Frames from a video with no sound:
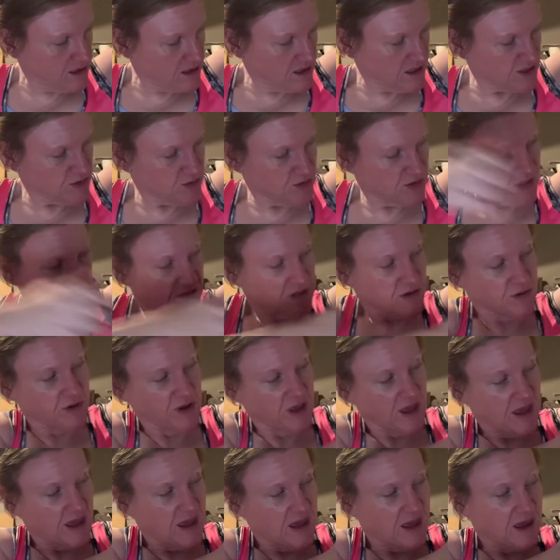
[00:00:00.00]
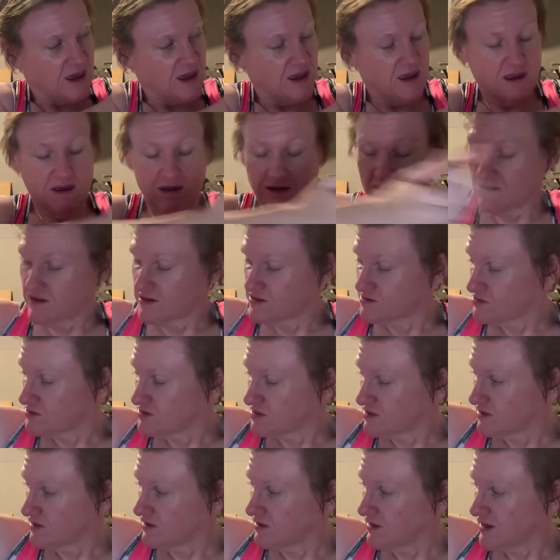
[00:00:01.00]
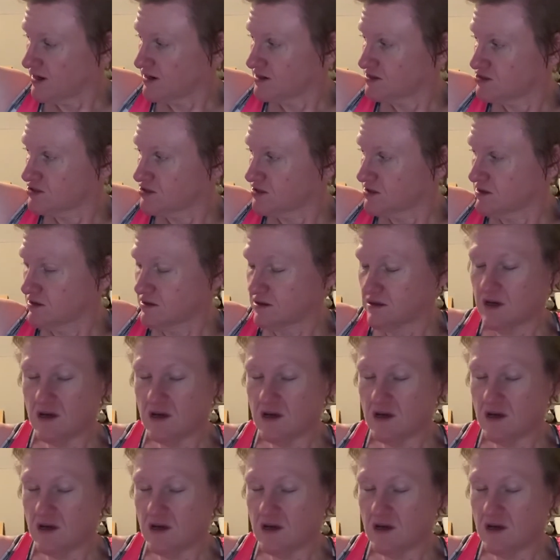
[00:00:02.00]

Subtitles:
this one's okay. This one's a little extra.